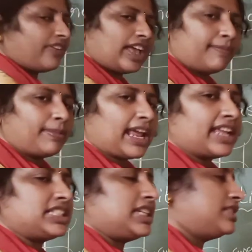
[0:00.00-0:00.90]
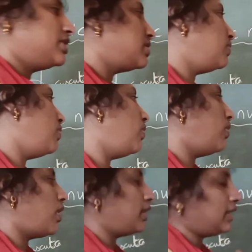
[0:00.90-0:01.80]
one branch, it's
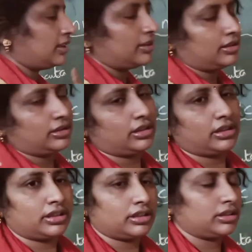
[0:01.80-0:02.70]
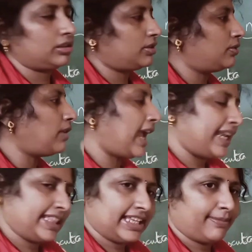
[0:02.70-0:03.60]
go on to
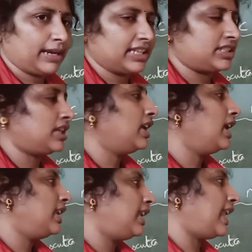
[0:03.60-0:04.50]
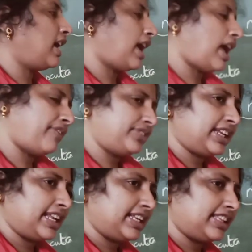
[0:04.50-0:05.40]
another branch. After
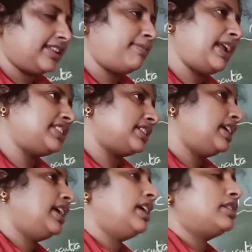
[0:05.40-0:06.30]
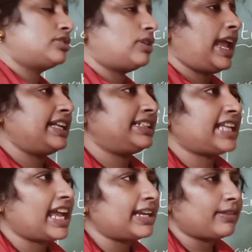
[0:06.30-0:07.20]
another branch, so
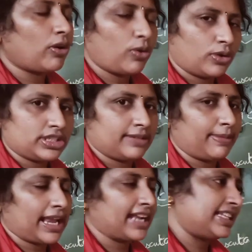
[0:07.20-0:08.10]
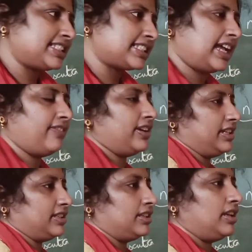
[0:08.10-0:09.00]
entire host plant is
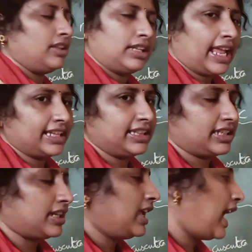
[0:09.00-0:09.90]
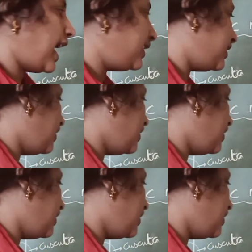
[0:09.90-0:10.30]
covered like that. And